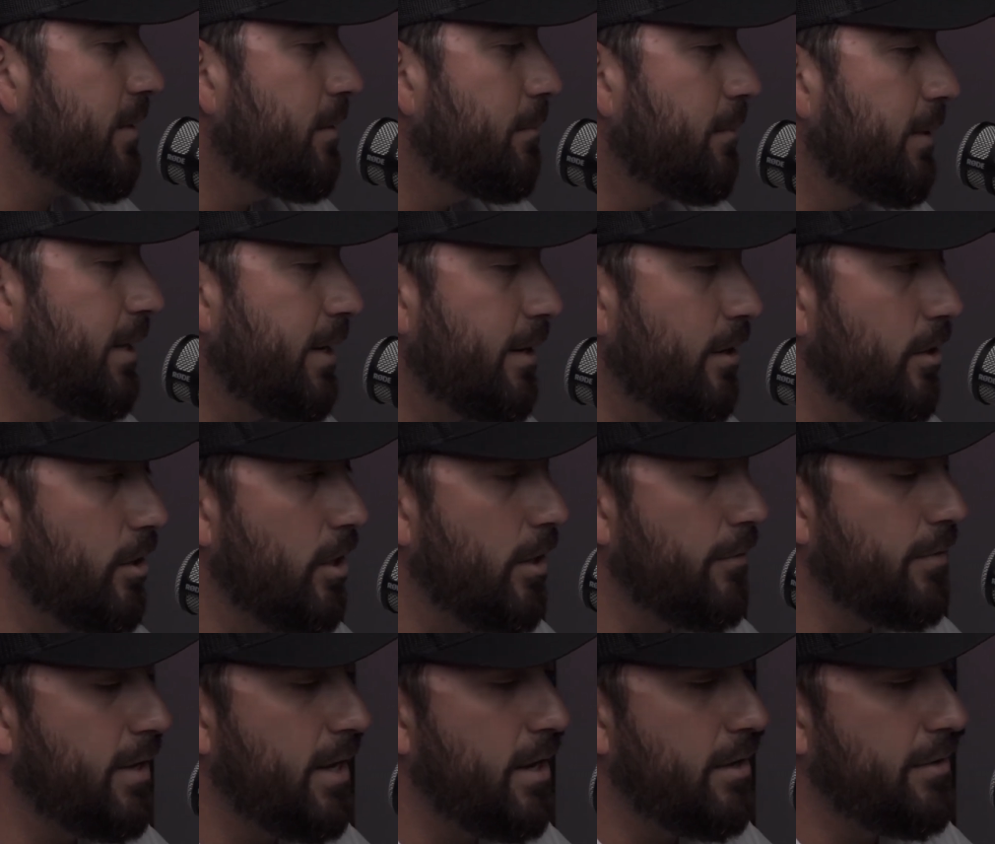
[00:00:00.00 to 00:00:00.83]
I
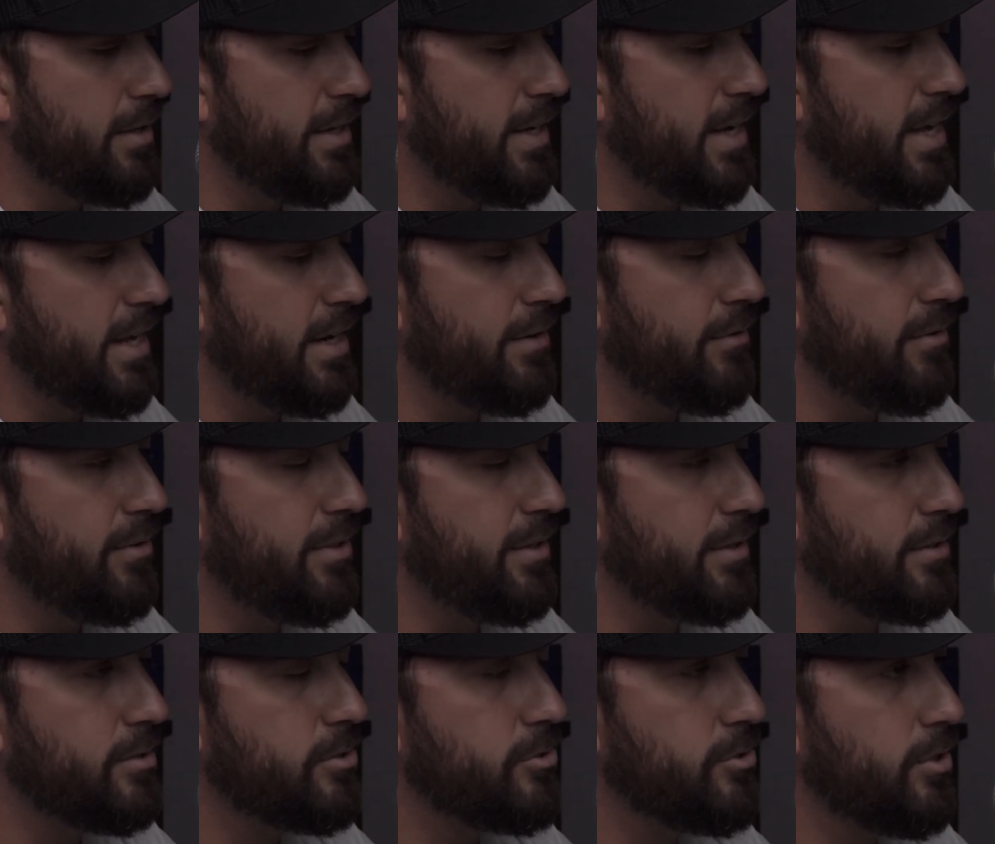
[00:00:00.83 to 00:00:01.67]
love how they had
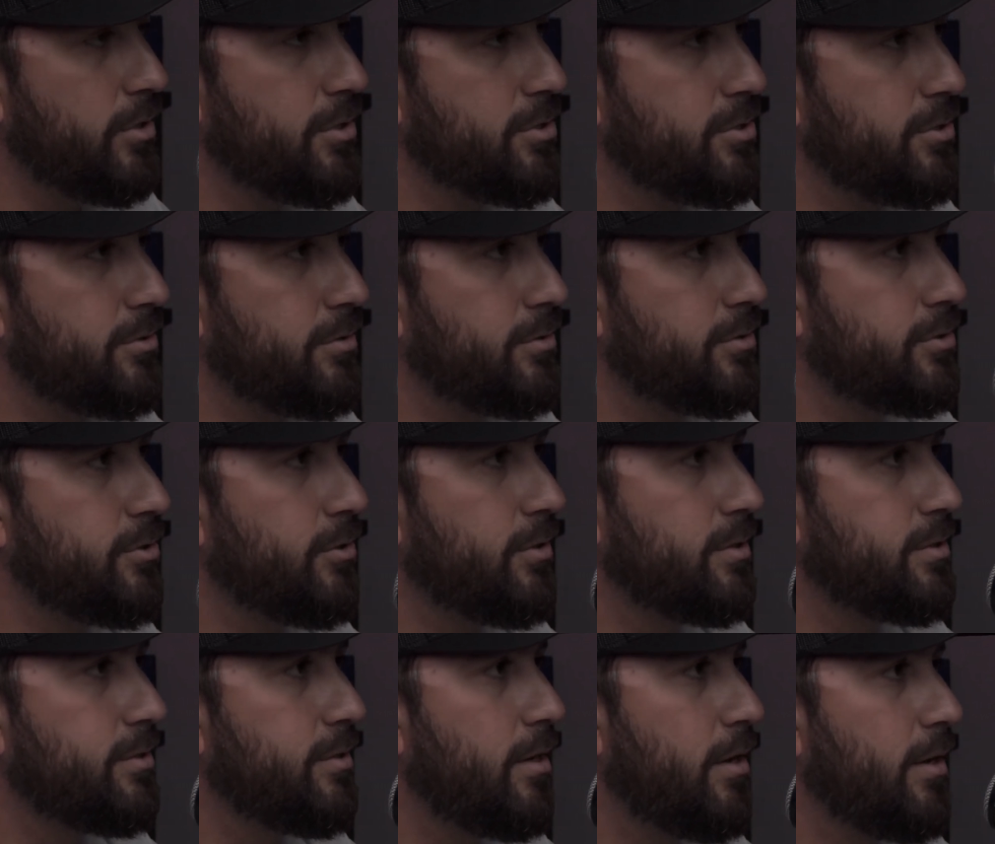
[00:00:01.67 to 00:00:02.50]
everything structured. So
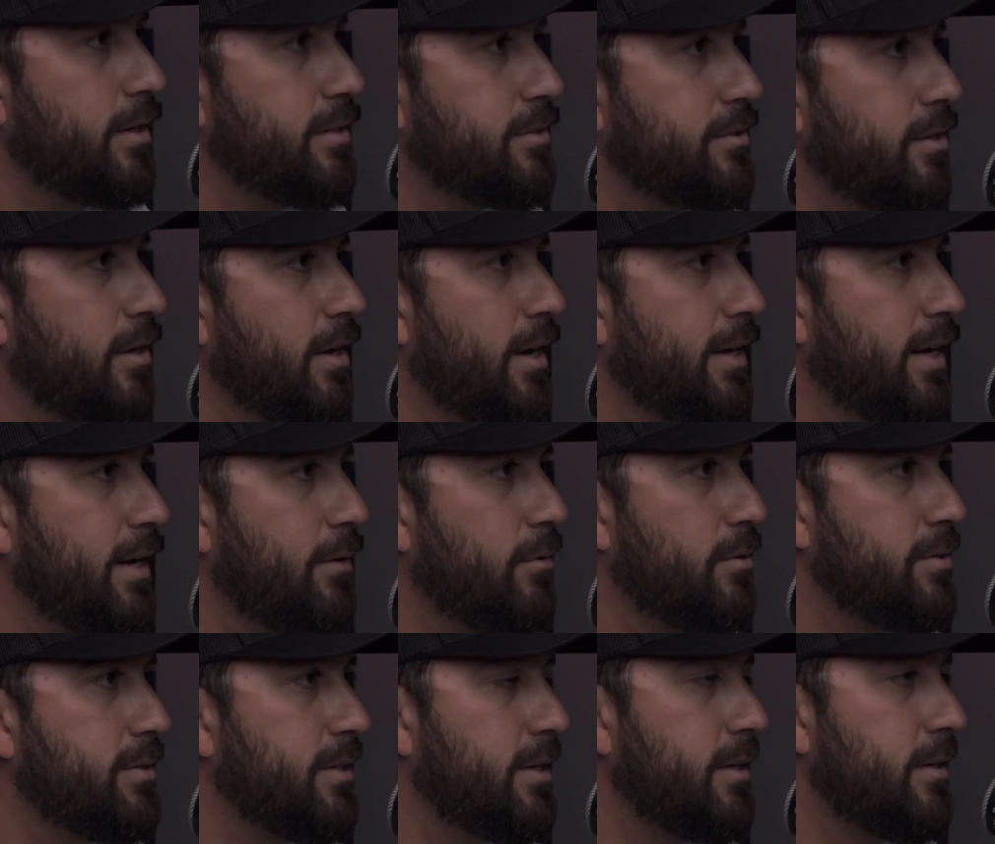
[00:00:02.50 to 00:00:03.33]
it's not like it
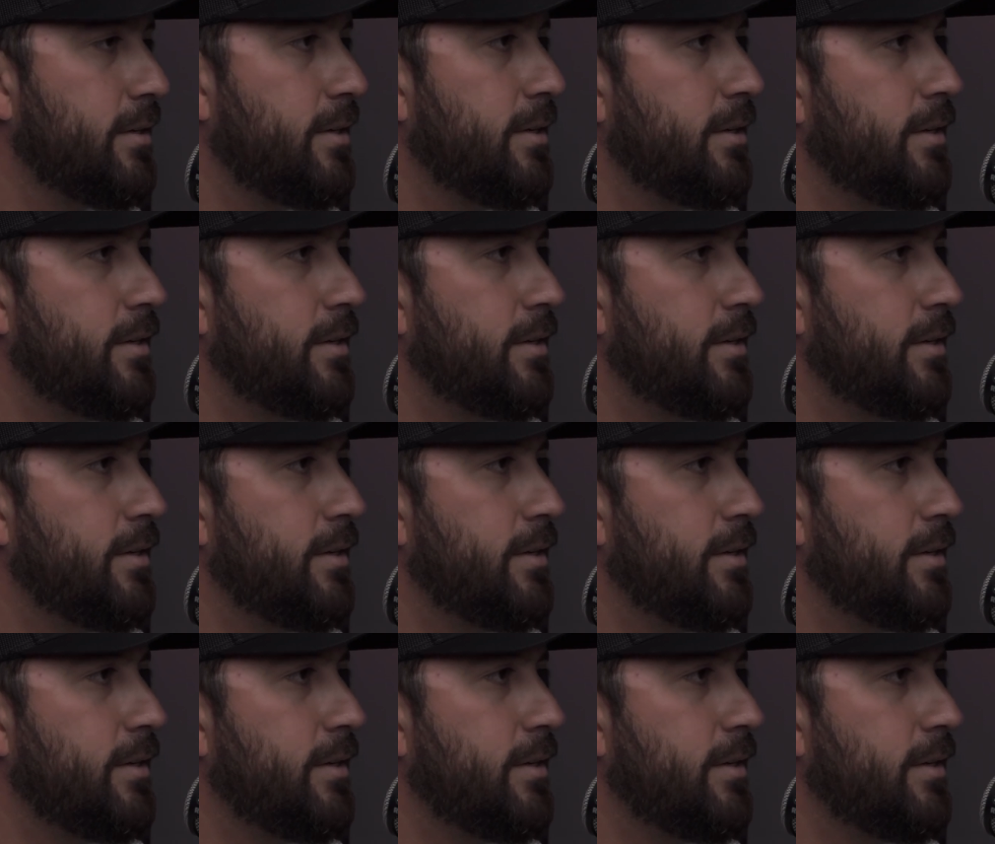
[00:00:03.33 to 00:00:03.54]
was a